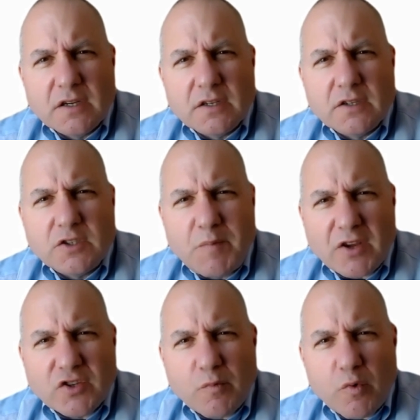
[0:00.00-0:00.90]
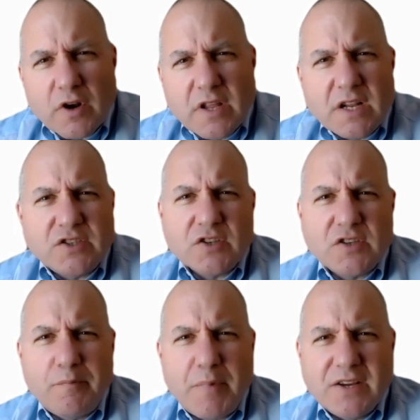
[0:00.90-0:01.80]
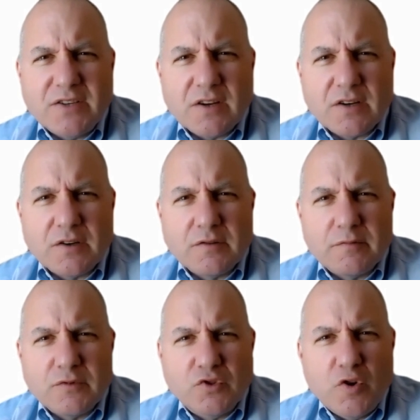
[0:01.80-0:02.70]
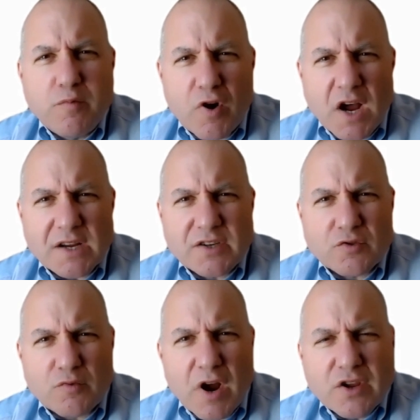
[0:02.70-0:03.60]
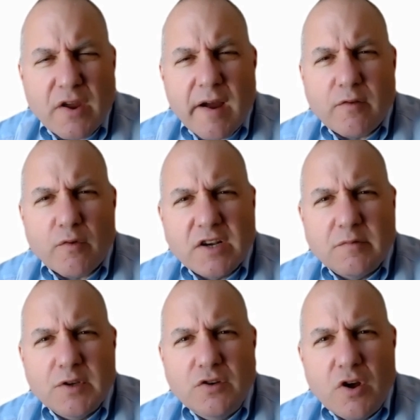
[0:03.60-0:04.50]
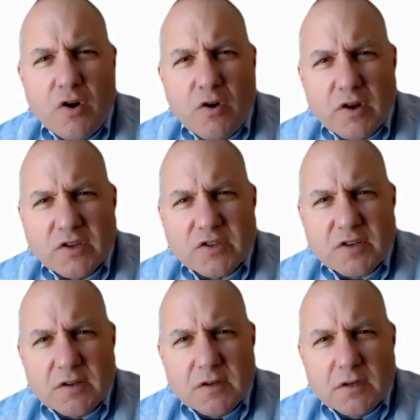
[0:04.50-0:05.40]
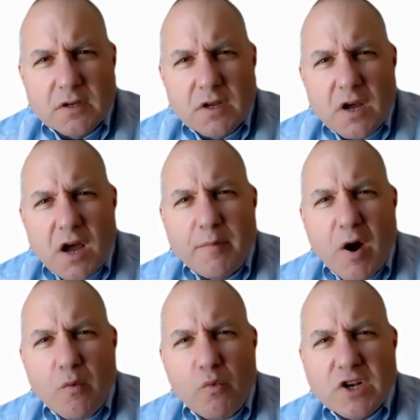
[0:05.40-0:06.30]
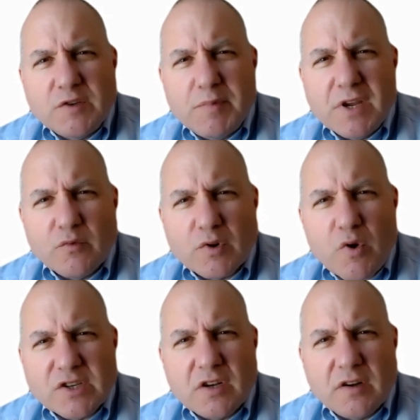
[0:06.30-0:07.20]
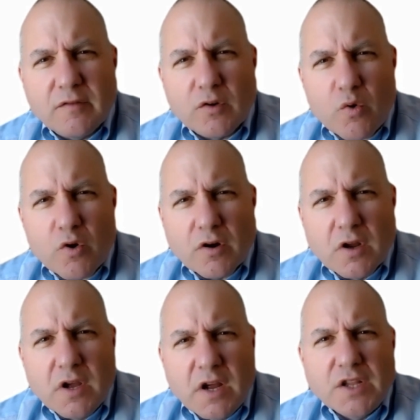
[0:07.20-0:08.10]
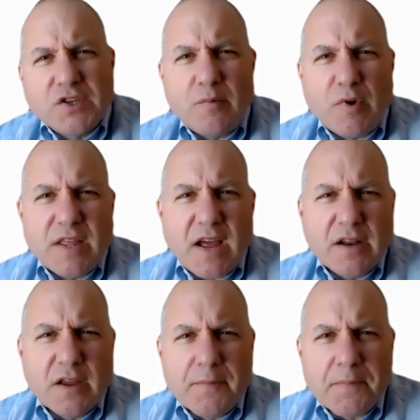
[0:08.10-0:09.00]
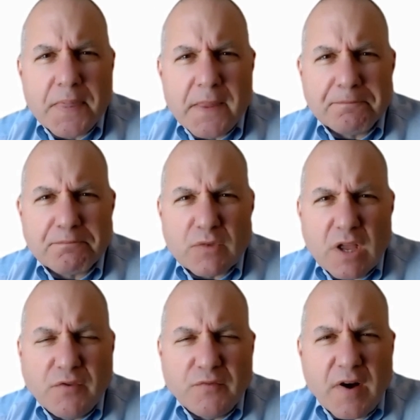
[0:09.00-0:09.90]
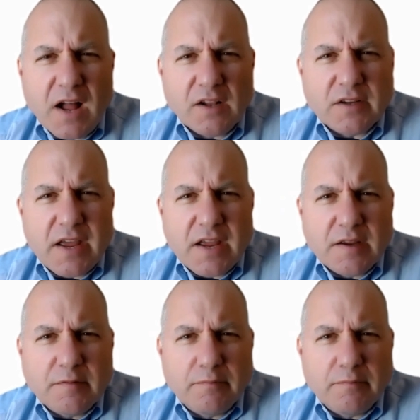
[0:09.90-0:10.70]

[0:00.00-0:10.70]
spousal support. And that's just a basic due process right. You have the right to be noticed about what's being requested of the court. In the same way that if you filed a